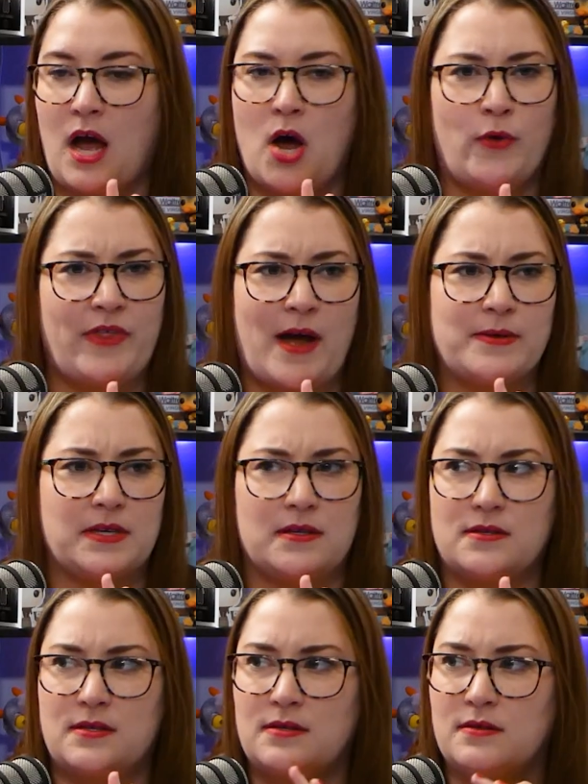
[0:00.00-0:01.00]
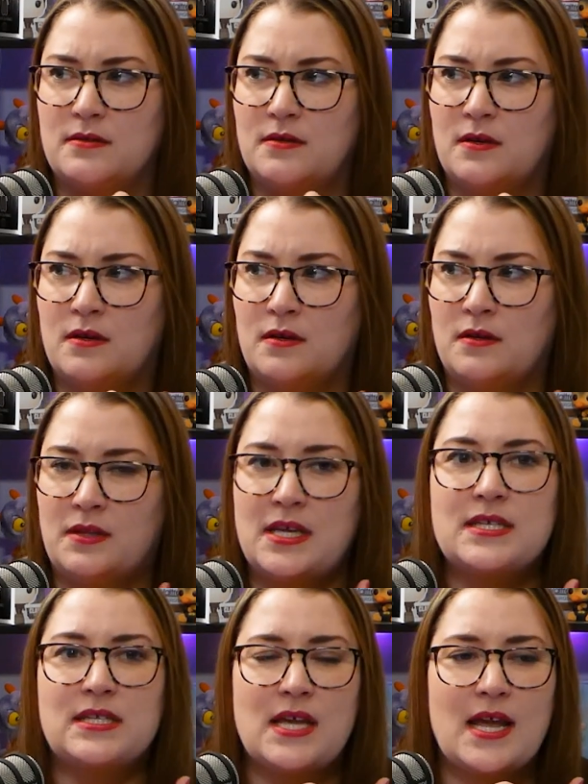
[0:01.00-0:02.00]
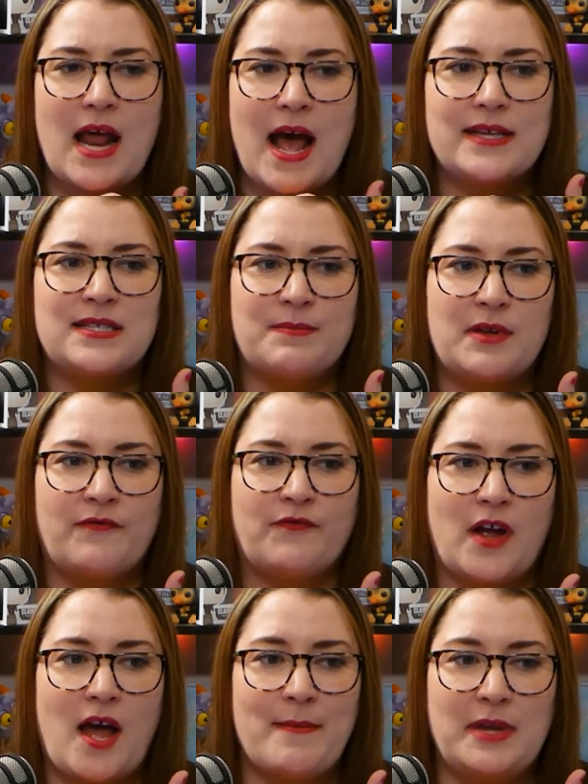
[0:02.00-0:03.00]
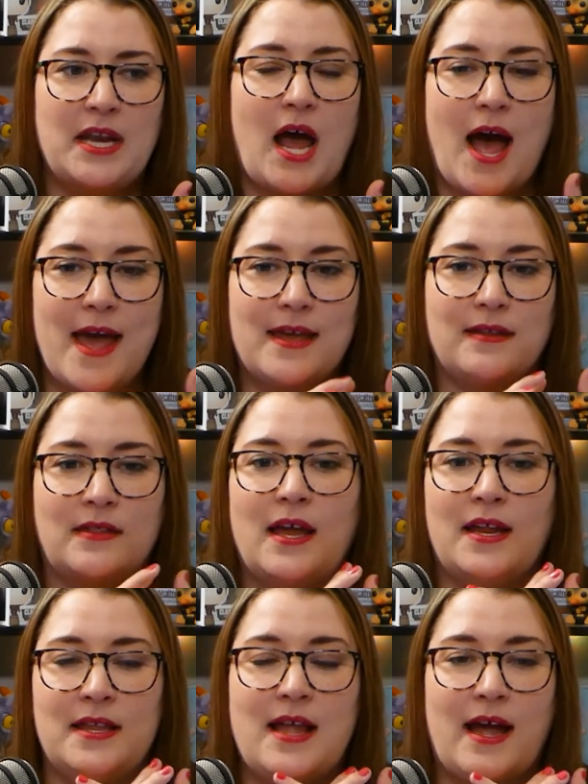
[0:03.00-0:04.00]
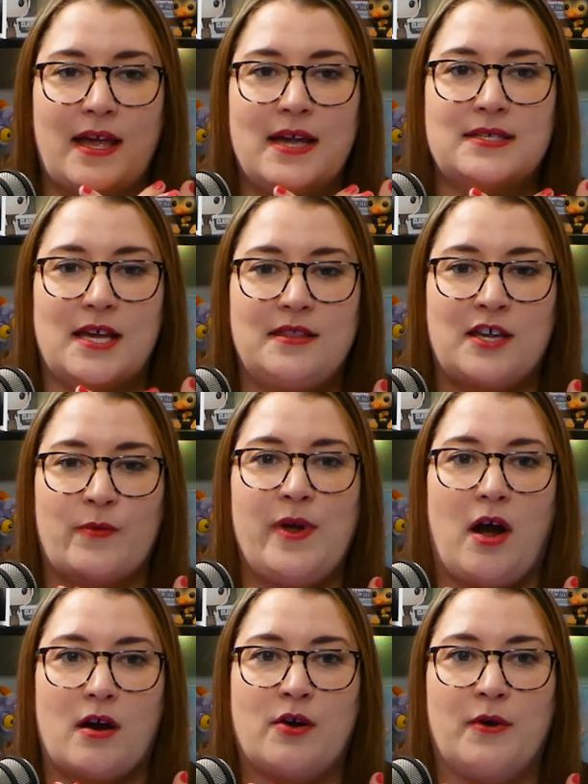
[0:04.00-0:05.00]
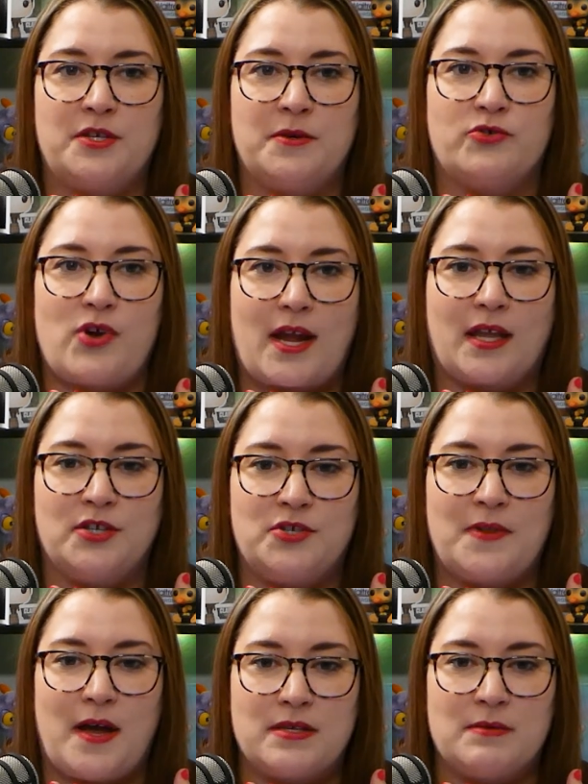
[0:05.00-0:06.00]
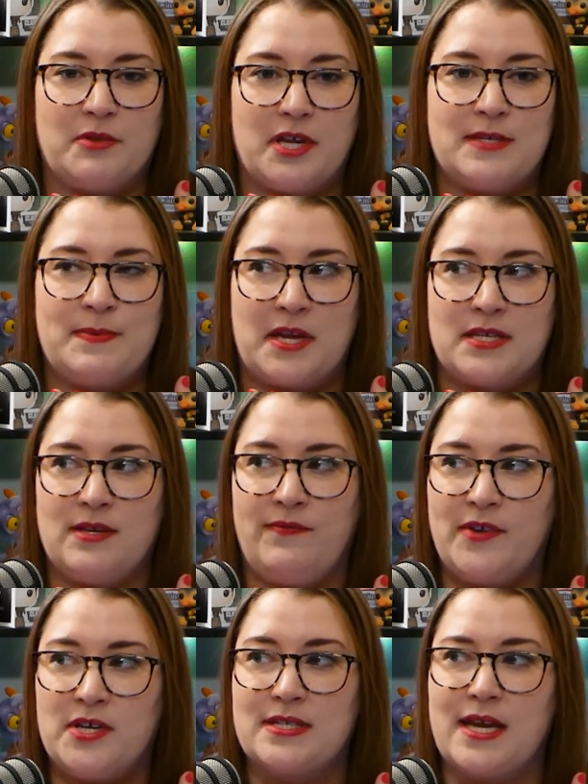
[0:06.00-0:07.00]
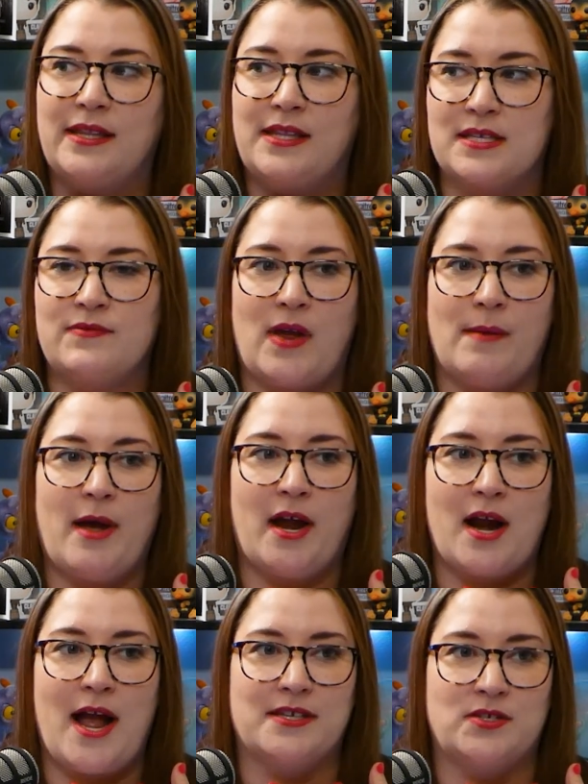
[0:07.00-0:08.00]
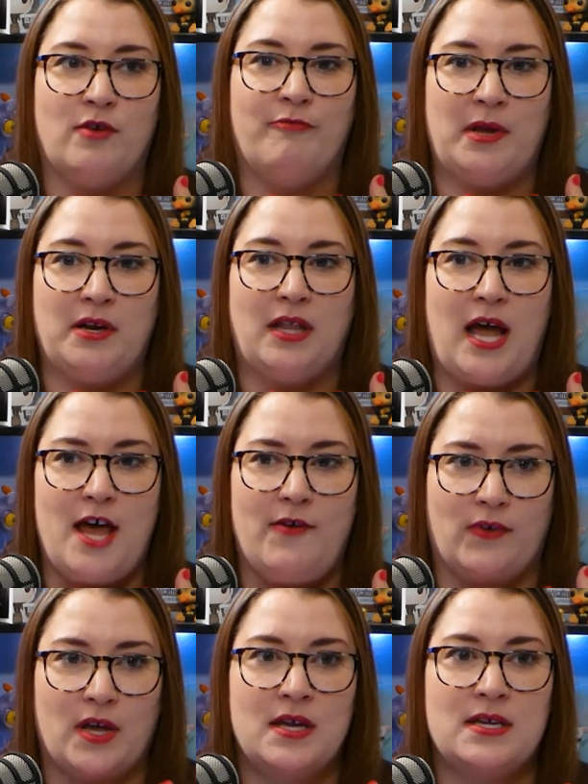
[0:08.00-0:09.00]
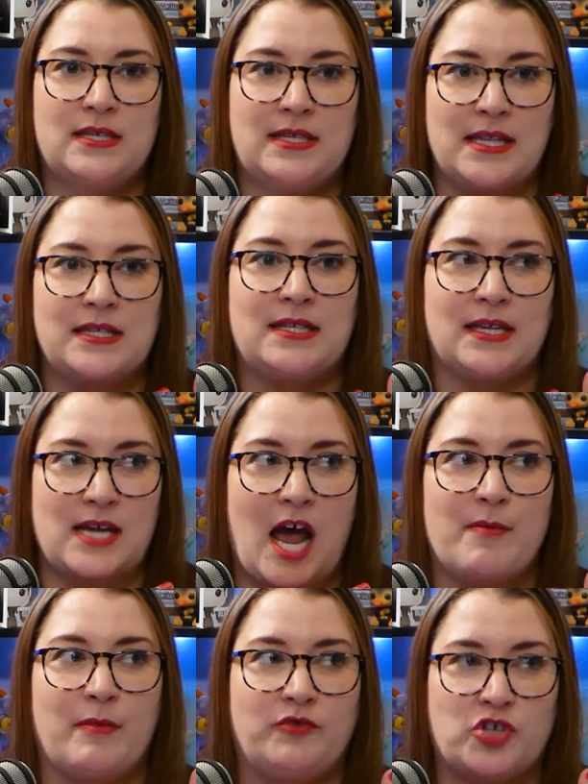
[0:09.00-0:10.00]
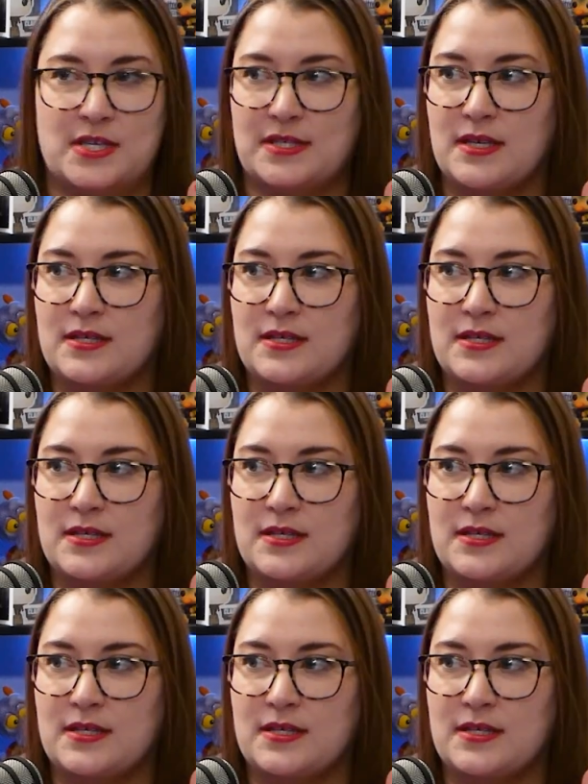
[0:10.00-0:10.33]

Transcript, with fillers: Oh, thousands. Like, okay. This, it has to be. Fr- I mean, I then in that case, I think we are going to a Dracula 2000 place because it feels like this vampire has to have been alive like since came, the time of Jesus.